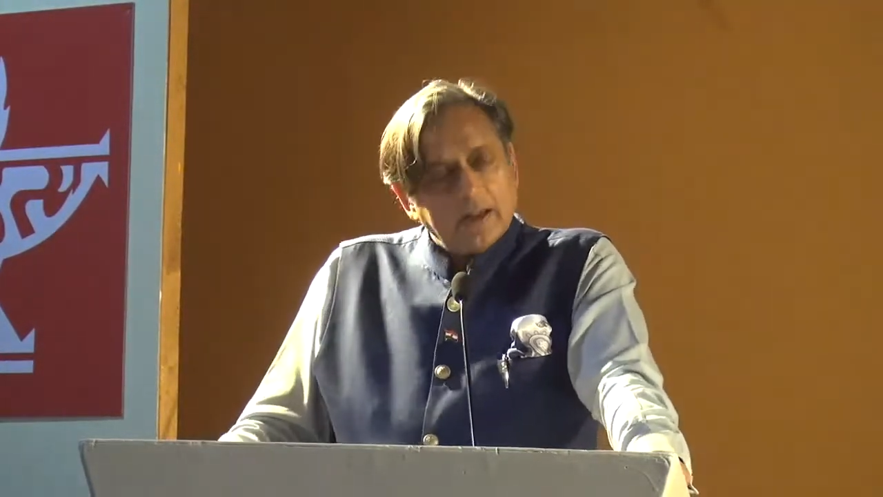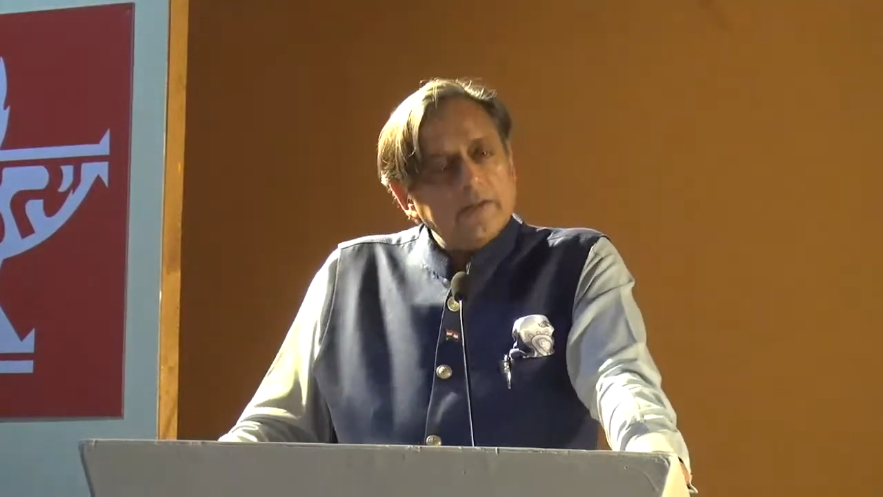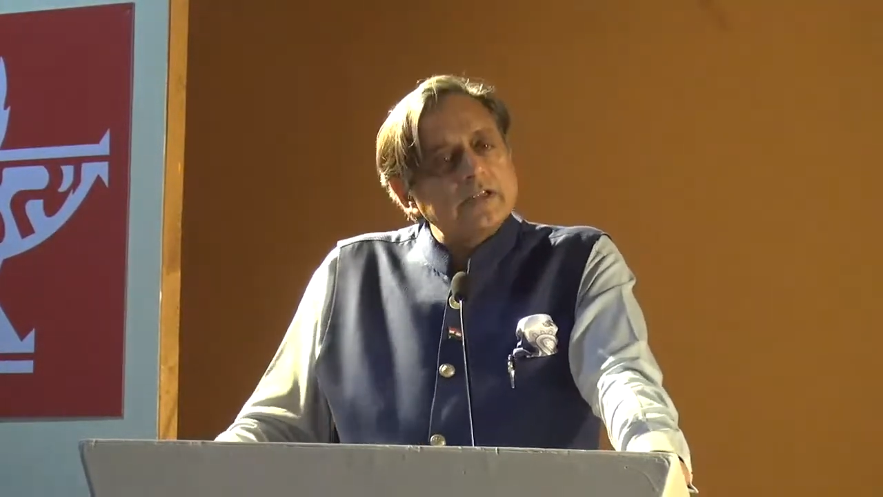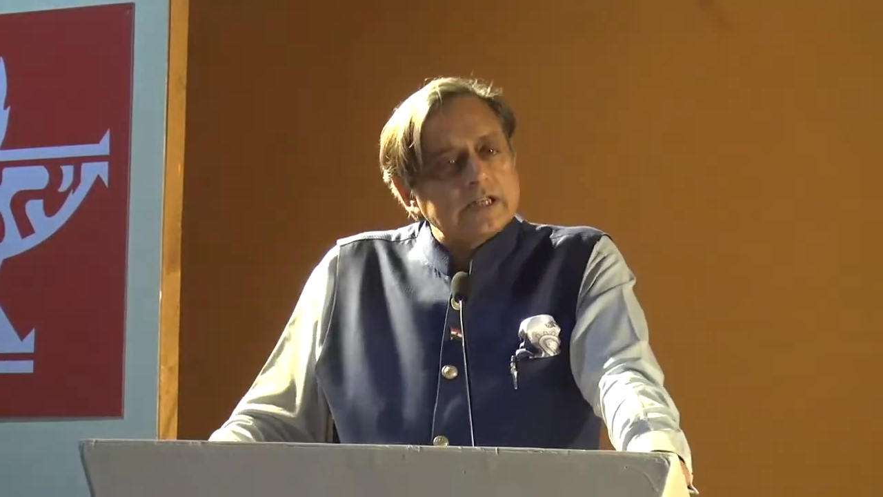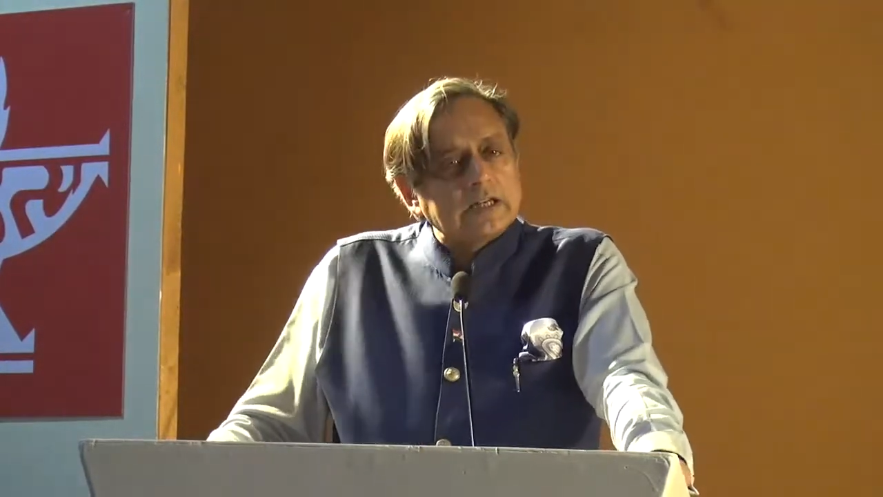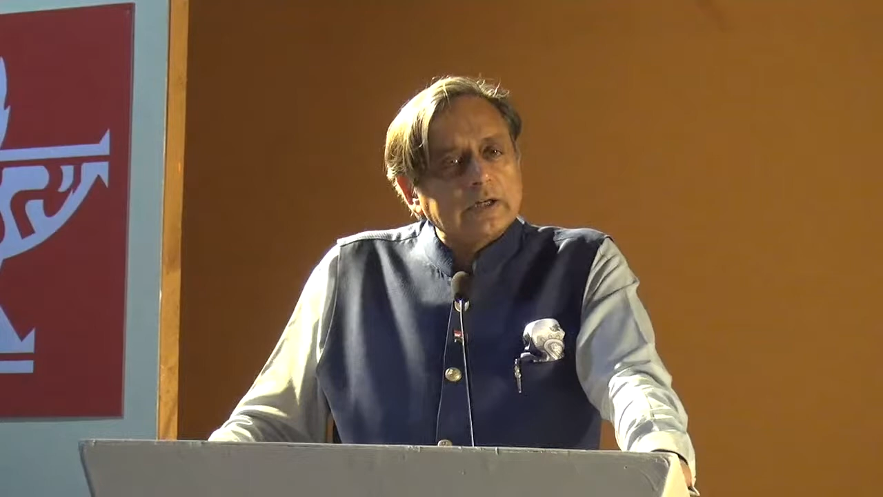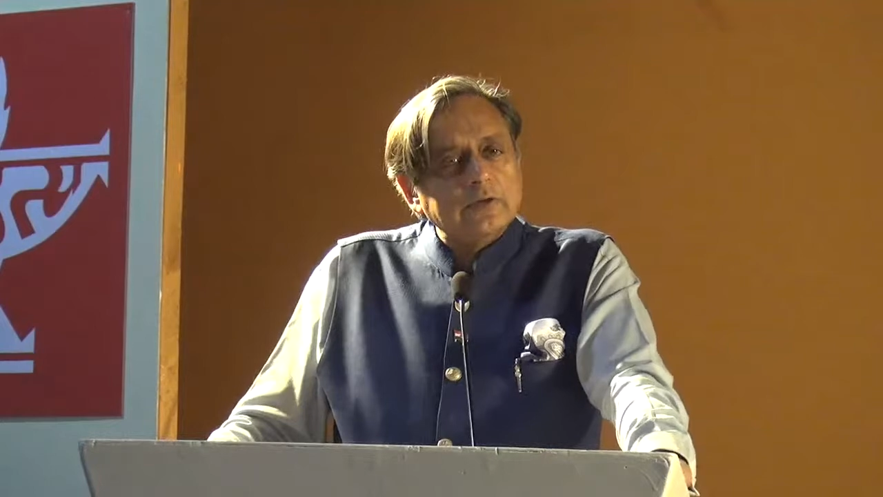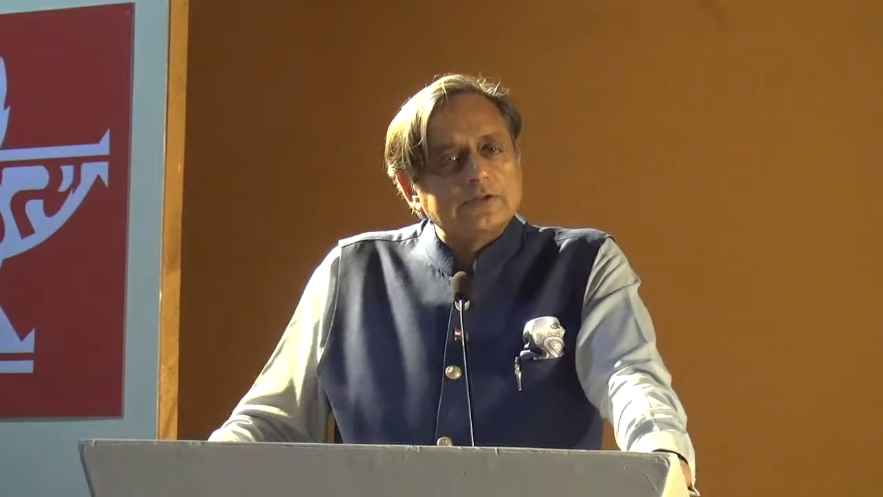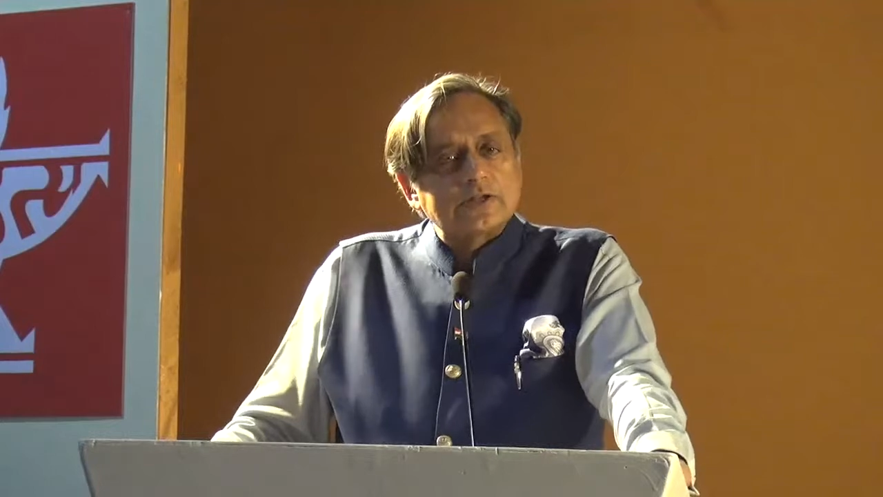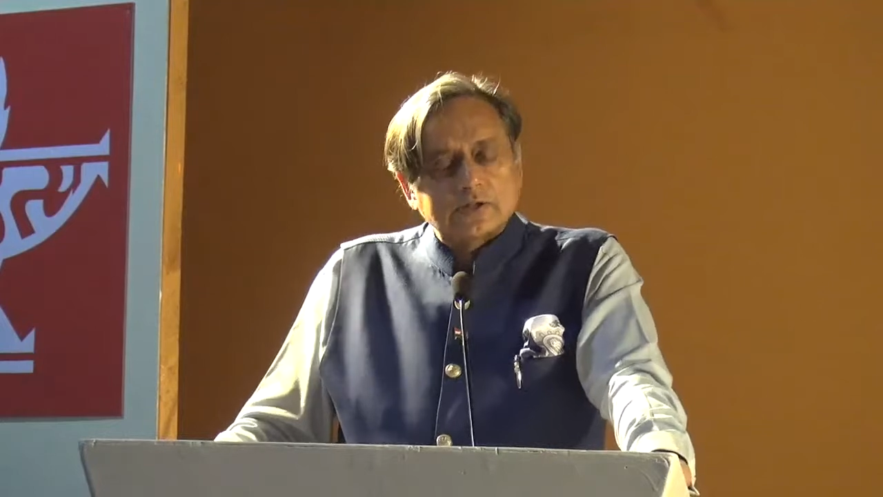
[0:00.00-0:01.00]
This
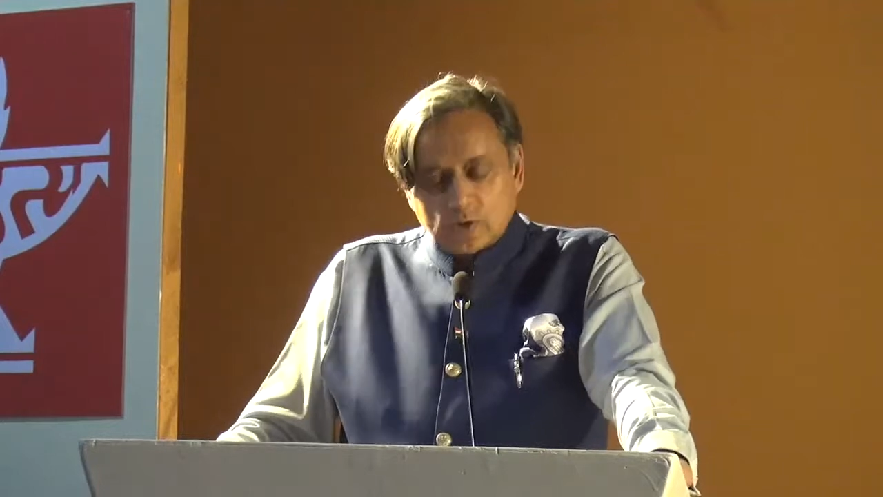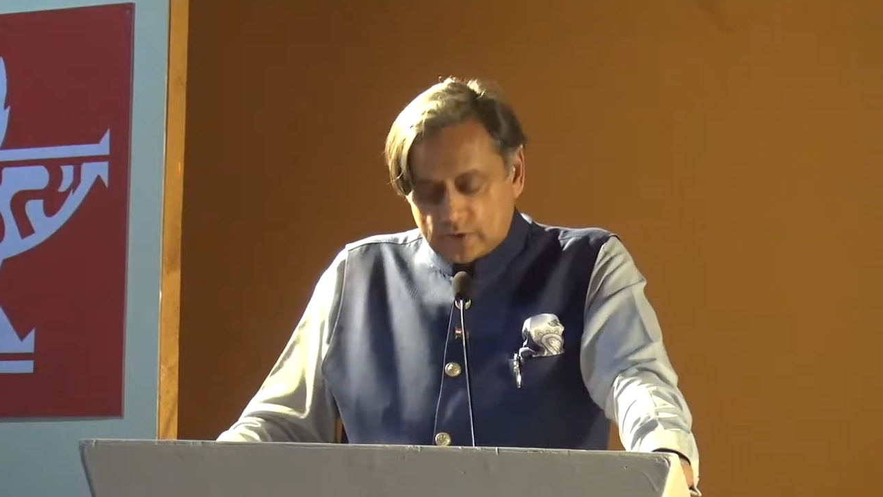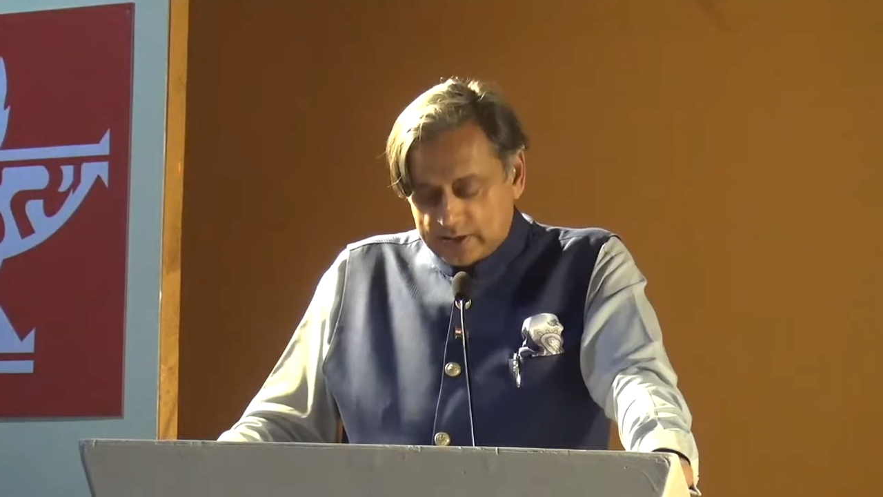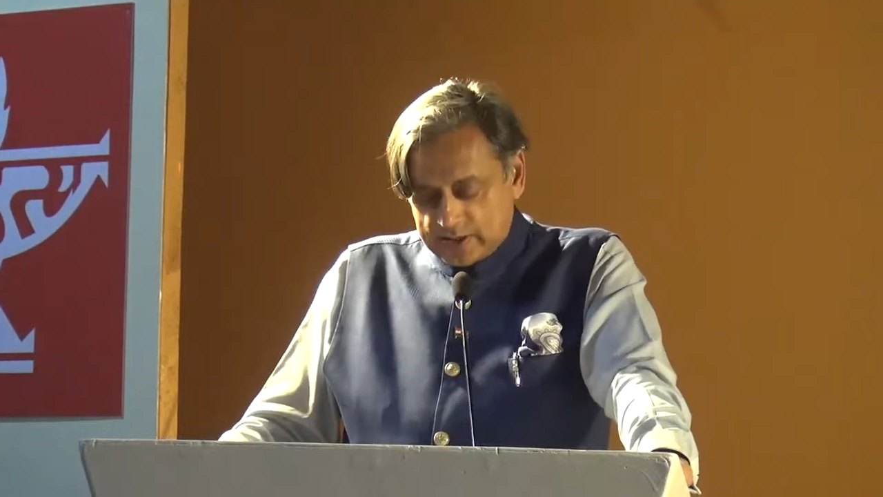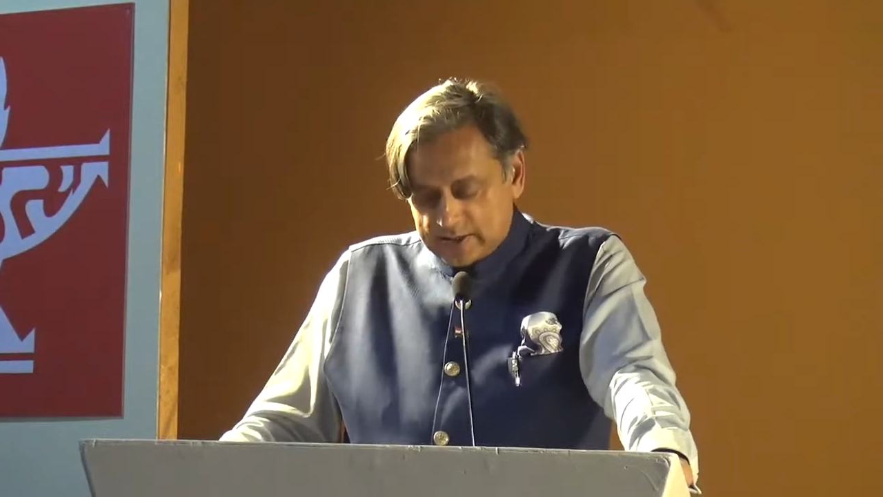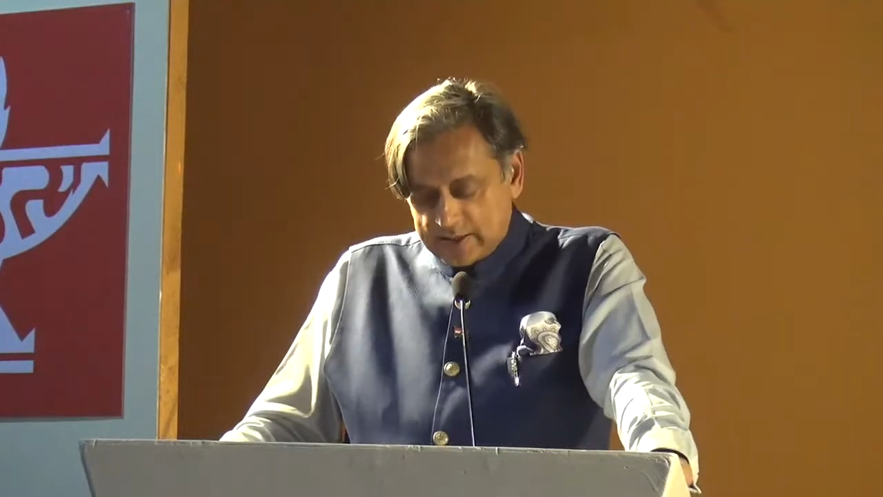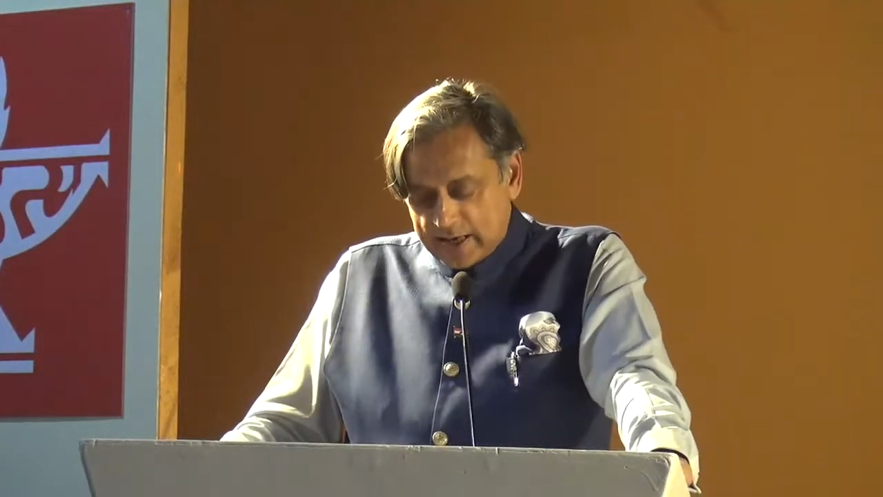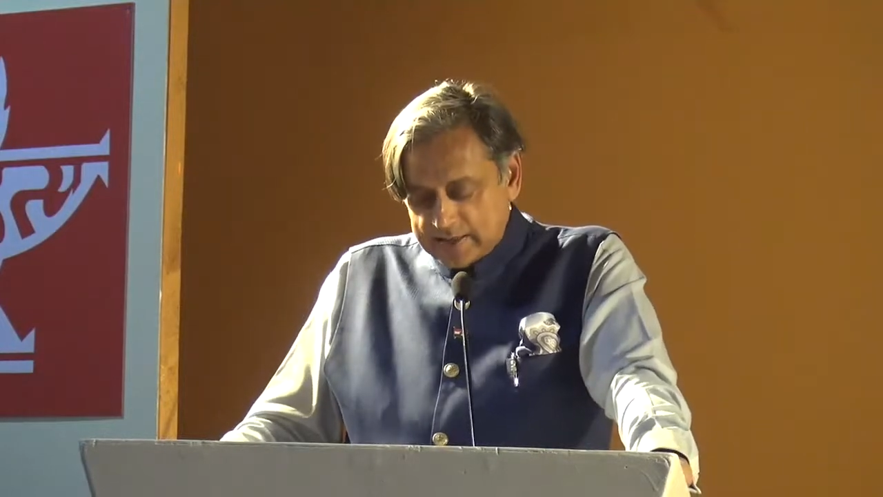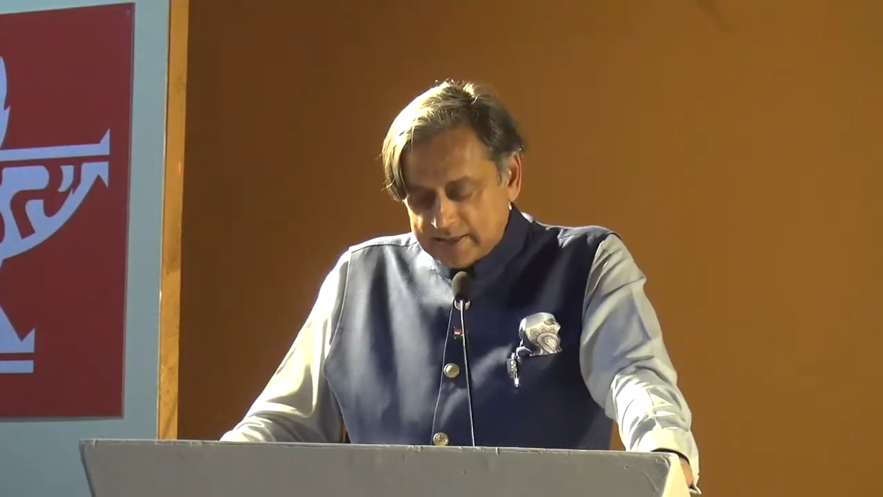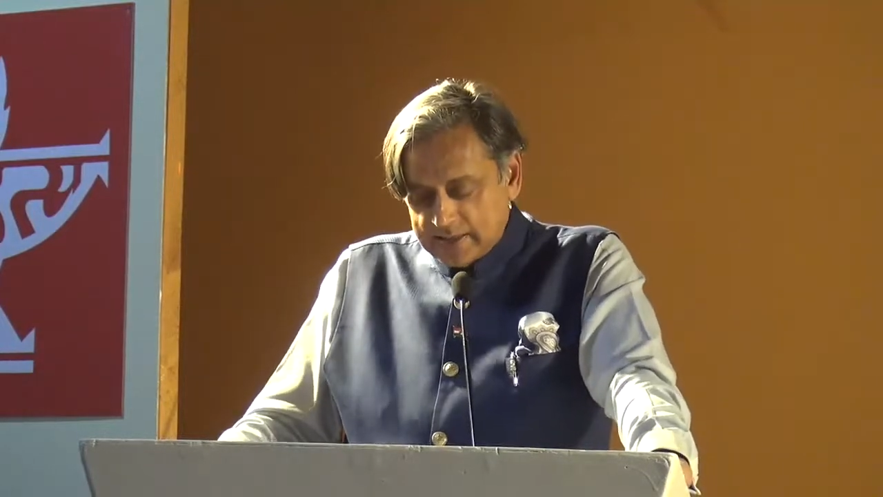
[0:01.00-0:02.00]
includes the stories, the
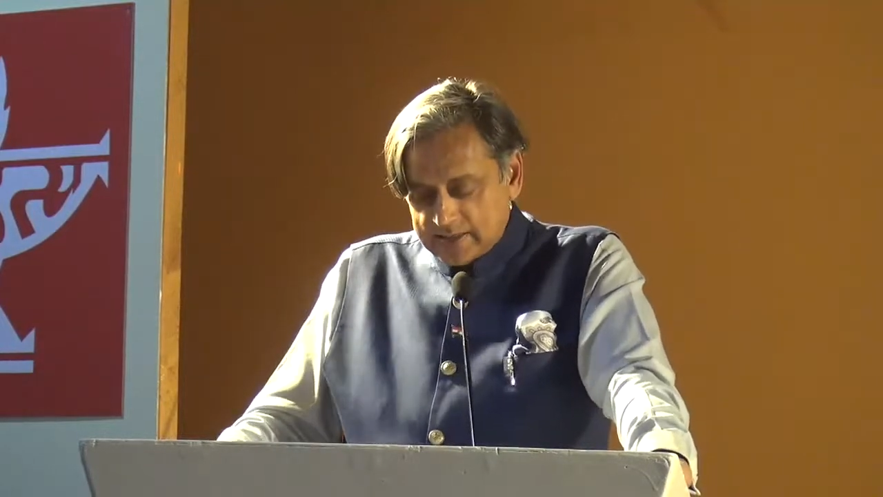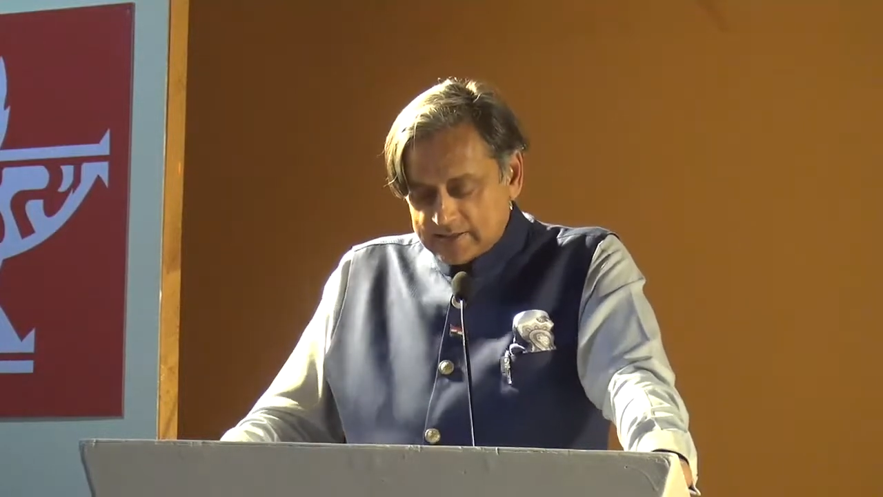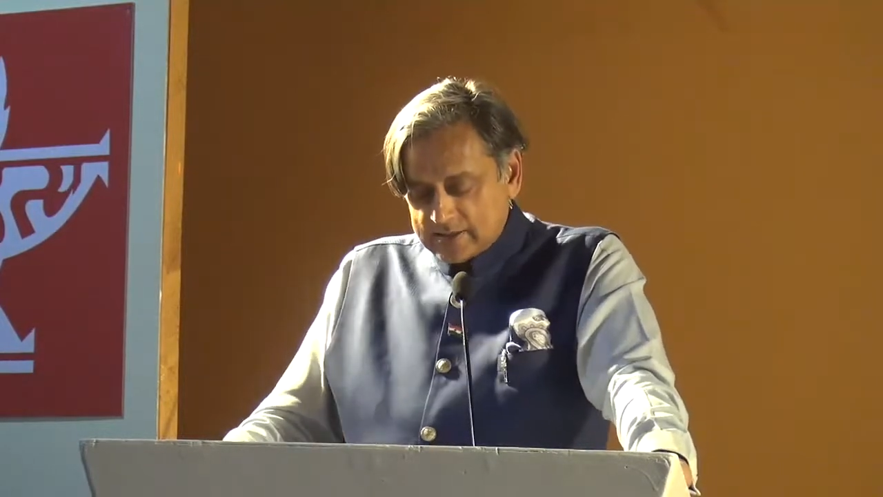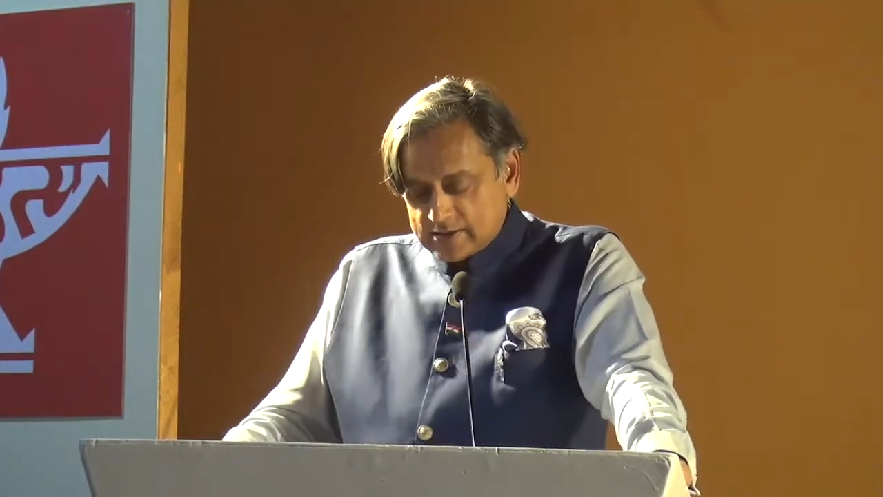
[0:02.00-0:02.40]
ideas,